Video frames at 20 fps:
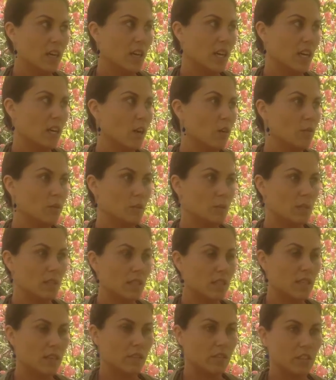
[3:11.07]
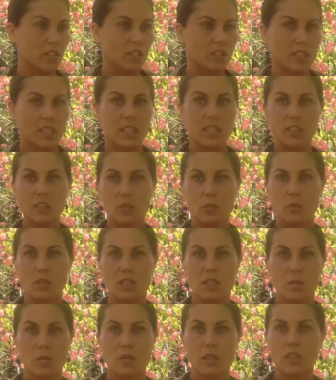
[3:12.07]
I'd always been saying for years, I need to be
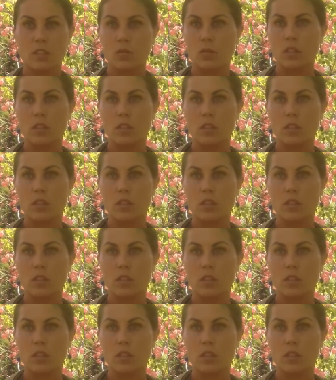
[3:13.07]
someplace